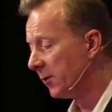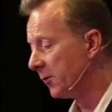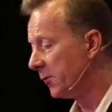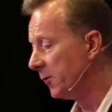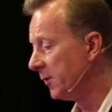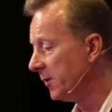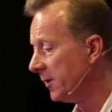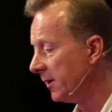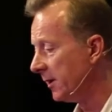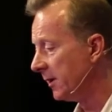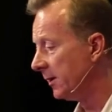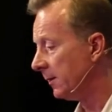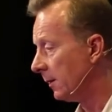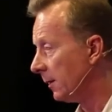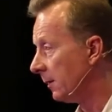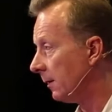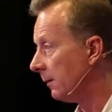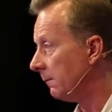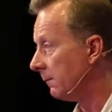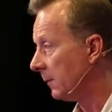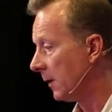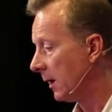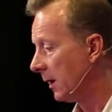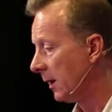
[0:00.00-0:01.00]
3D
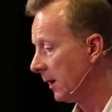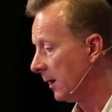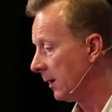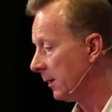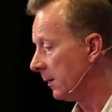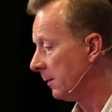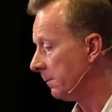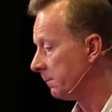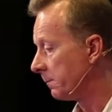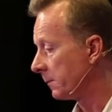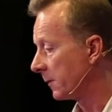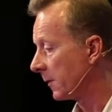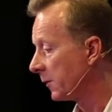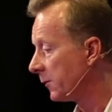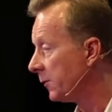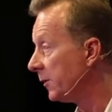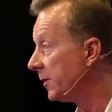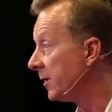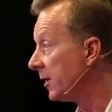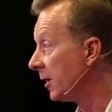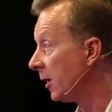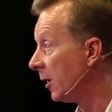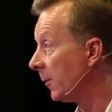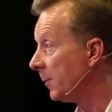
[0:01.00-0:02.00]

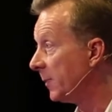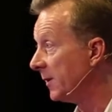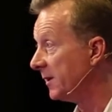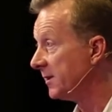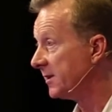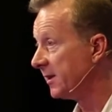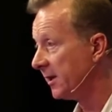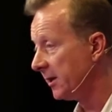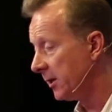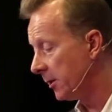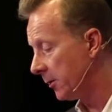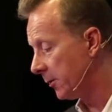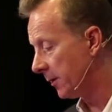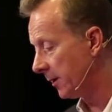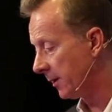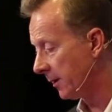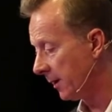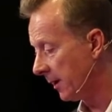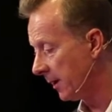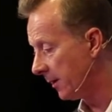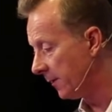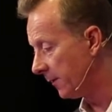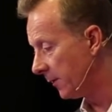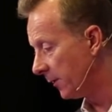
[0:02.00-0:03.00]
RPD, who are
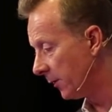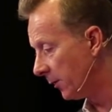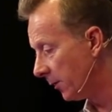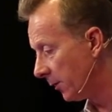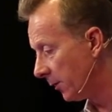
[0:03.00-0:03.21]
here in the